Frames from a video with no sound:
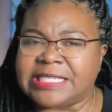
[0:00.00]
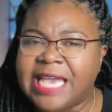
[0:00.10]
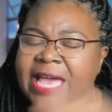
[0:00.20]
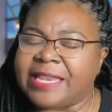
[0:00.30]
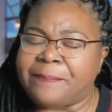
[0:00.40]
she
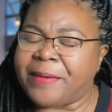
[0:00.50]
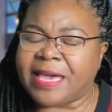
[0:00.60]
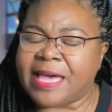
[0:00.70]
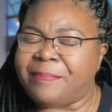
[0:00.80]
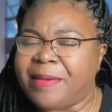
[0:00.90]
had to
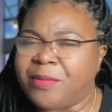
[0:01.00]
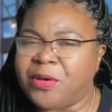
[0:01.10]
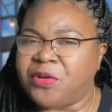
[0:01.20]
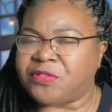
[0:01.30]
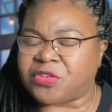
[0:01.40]
pick up and
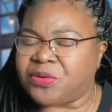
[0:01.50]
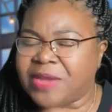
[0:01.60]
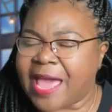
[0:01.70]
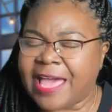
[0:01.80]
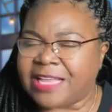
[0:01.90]
move 2
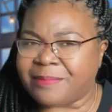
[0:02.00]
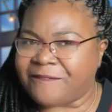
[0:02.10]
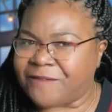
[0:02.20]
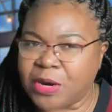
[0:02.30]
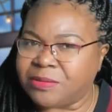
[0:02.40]
days
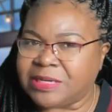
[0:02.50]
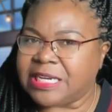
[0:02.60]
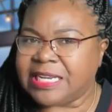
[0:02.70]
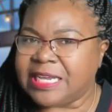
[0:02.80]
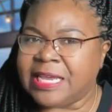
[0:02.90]
before
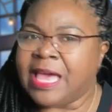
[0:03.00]
Nene,